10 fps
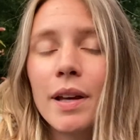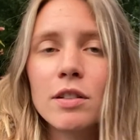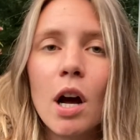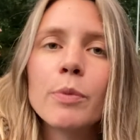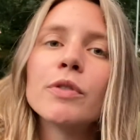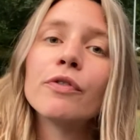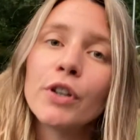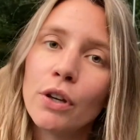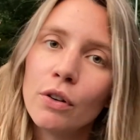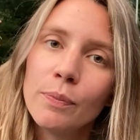option for
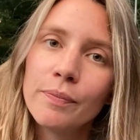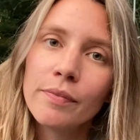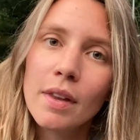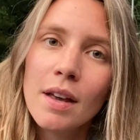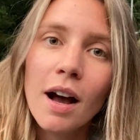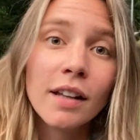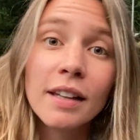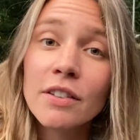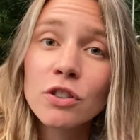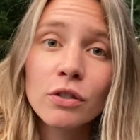you.
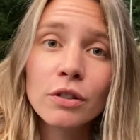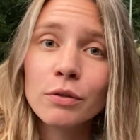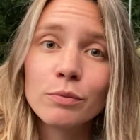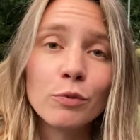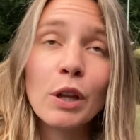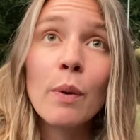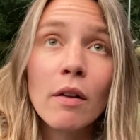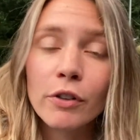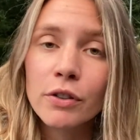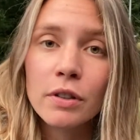Unless you're really well
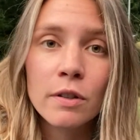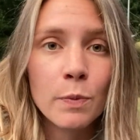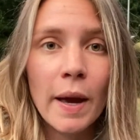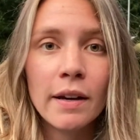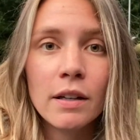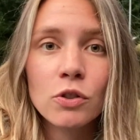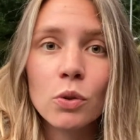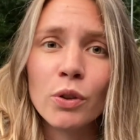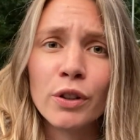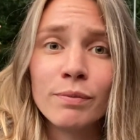versed in Spanish
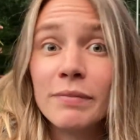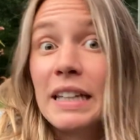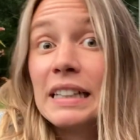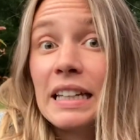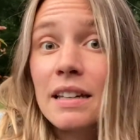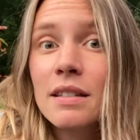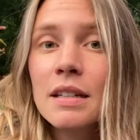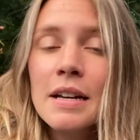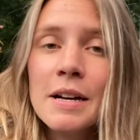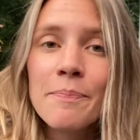or legalese,
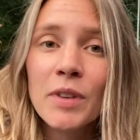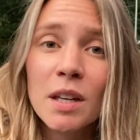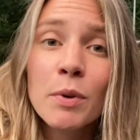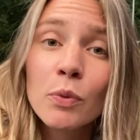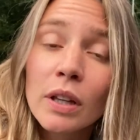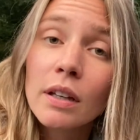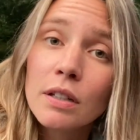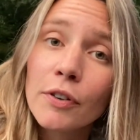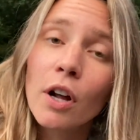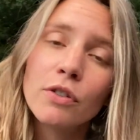it can be really
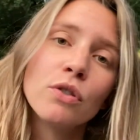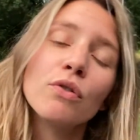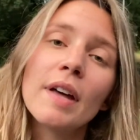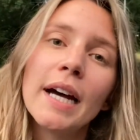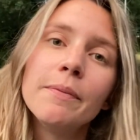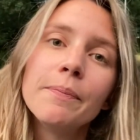difficult to do that.